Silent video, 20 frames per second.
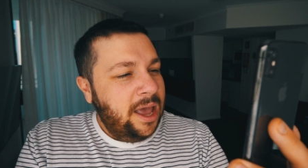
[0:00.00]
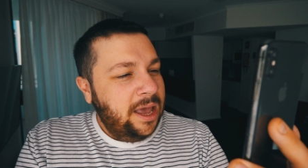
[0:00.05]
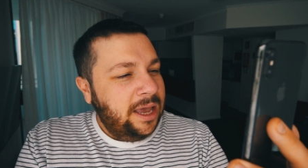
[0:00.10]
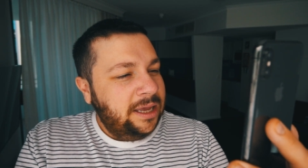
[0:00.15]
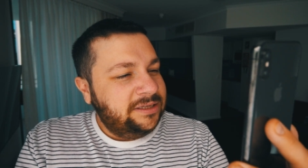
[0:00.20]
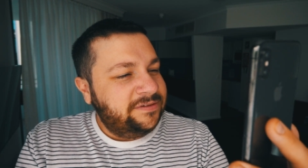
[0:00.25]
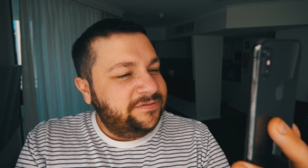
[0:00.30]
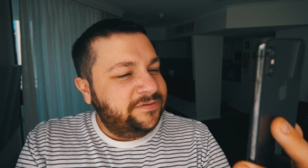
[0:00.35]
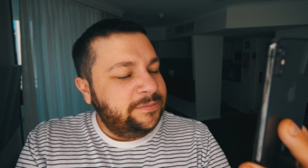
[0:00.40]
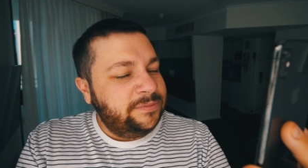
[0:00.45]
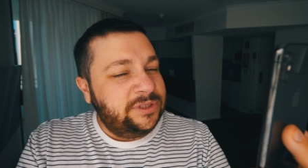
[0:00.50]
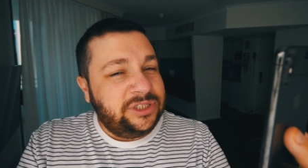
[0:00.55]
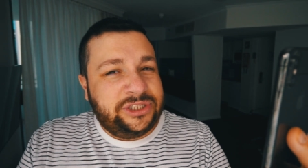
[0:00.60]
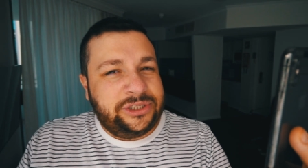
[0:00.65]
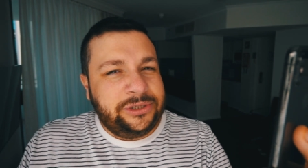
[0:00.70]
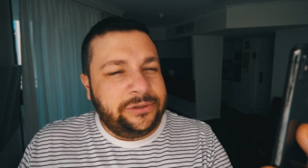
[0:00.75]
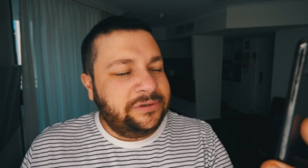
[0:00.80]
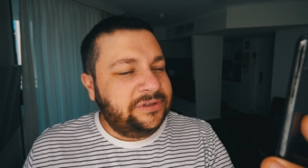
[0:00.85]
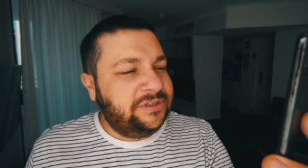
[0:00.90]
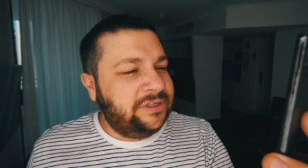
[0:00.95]
It's from
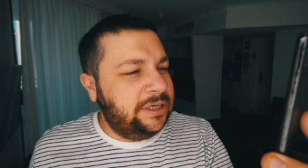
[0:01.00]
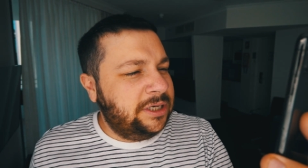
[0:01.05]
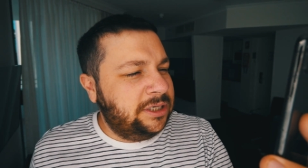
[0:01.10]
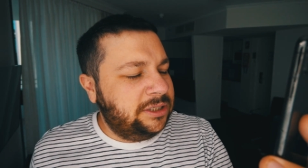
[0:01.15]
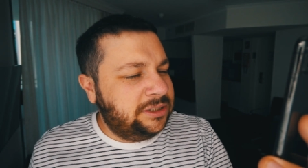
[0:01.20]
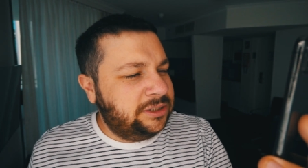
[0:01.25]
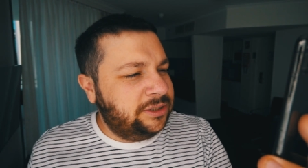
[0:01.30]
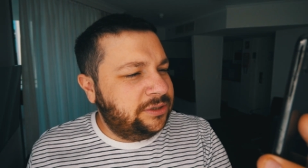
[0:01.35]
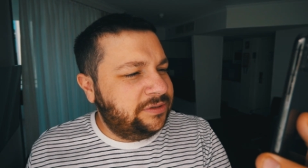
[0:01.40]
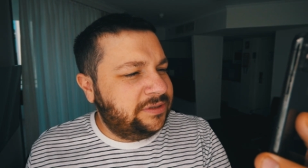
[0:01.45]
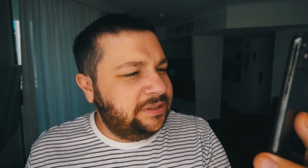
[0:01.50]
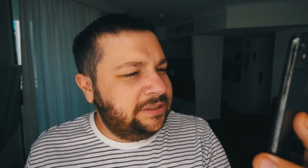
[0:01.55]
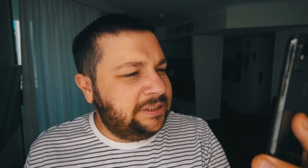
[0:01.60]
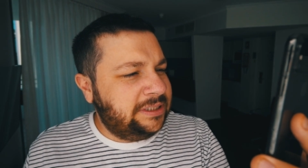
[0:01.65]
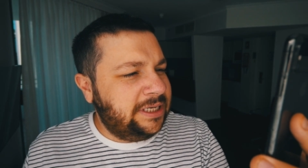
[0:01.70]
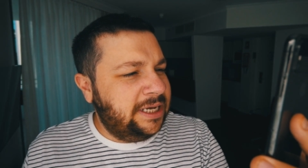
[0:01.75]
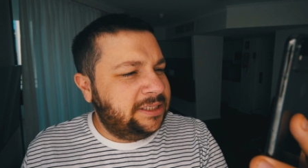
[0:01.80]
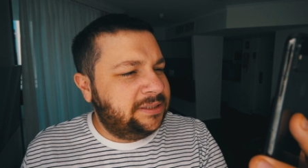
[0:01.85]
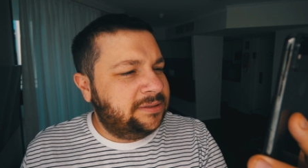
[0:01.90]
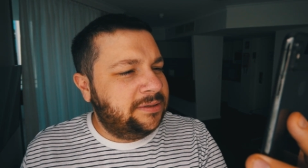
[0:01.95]
Susan, and Susan
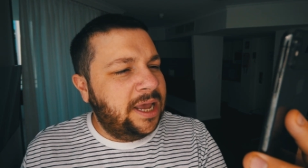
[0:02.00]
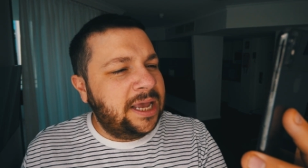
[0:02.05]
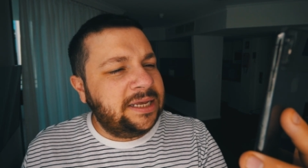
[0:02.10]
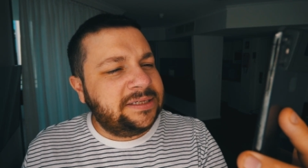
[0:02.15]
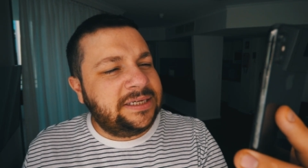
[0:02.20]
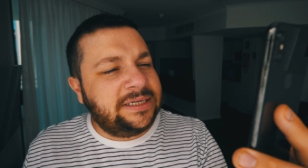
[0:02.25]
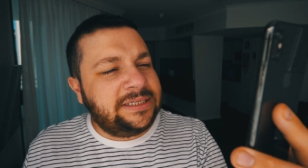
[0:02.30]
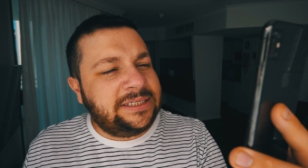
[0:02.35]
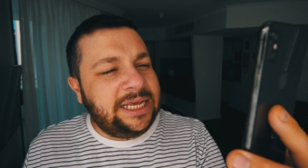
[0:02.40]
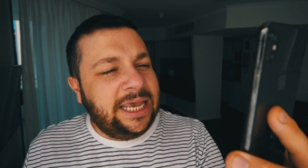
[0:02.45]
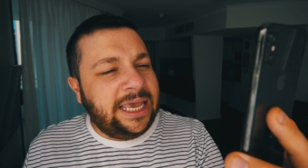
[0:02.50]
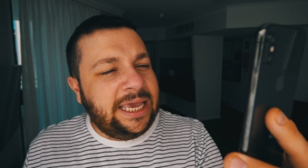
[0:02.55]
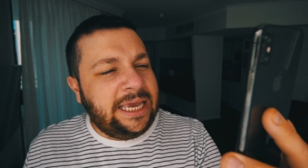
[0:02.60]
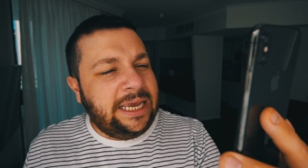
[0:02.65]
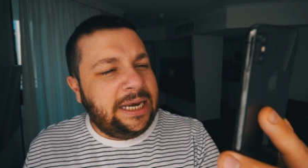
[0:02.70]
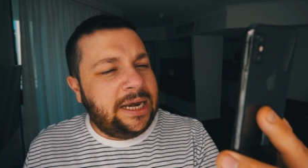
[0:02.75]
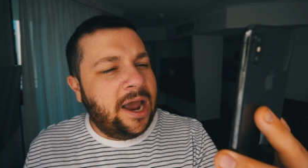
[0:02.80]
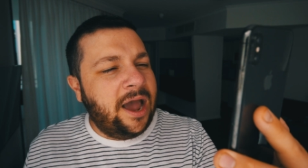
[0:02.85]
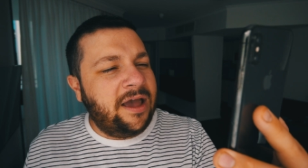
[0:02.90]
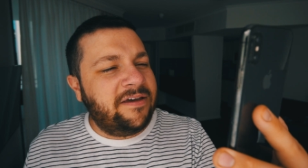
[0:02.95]
says, as a
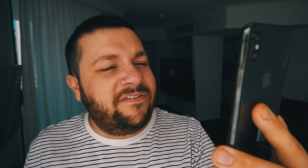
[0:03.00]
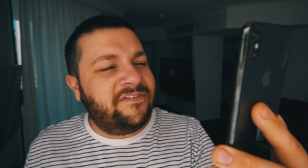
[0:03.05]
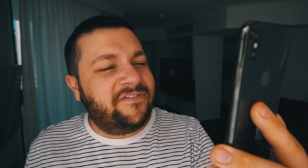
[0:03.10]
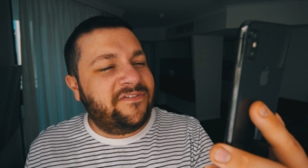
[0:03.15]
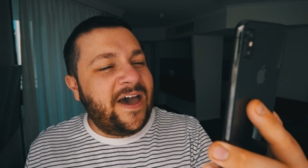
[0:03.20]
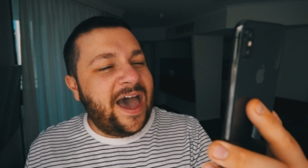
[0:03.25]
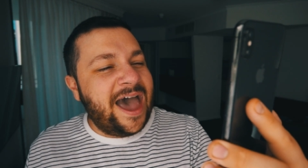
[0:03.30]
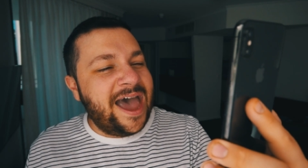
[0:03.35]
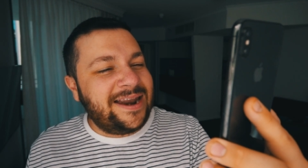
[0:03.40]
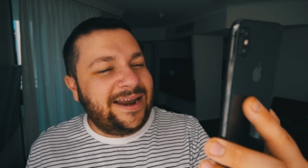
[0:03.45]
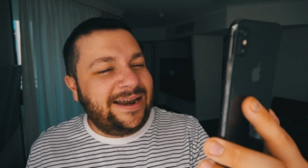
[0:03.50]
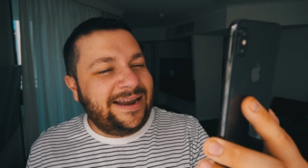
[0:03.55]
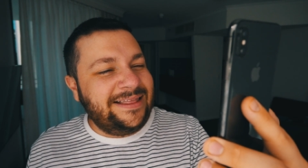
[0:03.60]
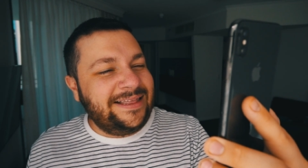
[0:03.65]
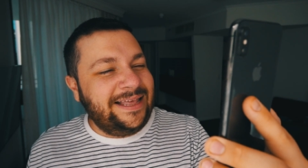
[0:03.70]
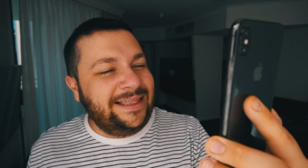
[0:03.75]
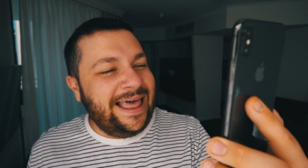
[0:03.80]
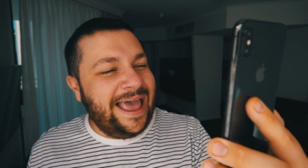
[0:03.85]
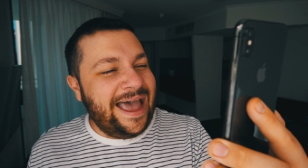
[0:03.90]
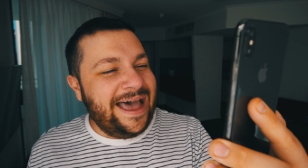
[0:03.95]
teen, I farted in
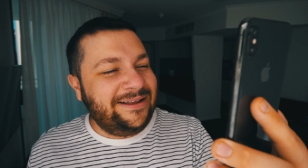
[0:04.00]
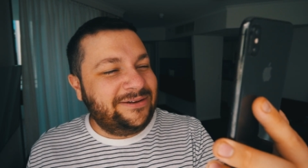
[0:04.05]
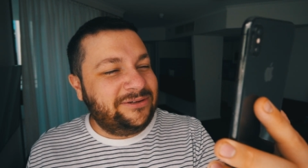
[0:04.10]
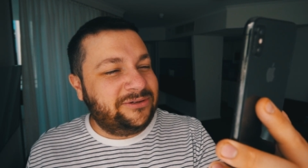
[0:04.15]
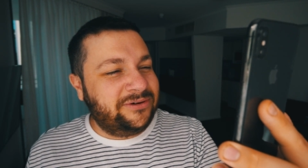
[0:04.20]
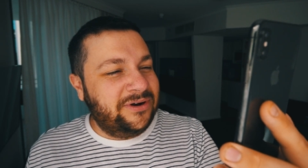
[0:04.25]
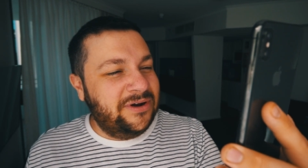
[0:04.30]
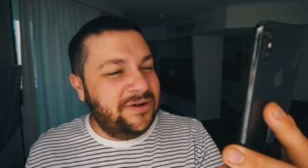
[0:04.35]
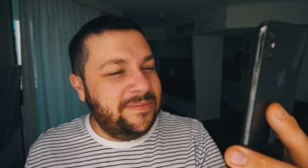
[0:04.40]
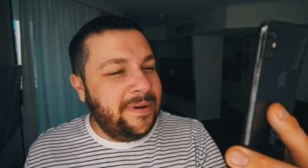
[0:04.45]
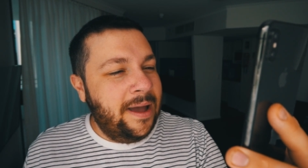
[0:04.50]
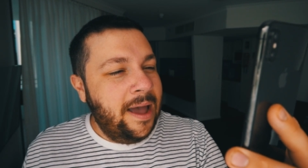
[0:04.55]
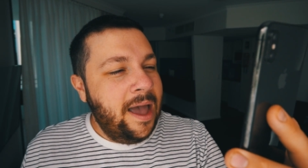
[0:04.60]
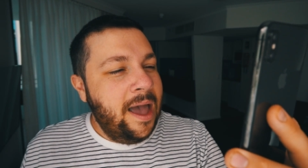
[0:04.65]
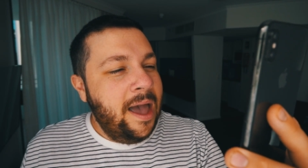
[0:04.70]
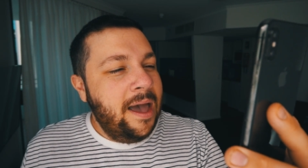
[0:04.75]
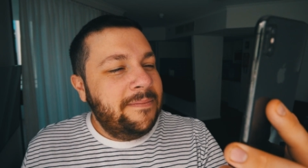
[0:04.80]
the lounge room.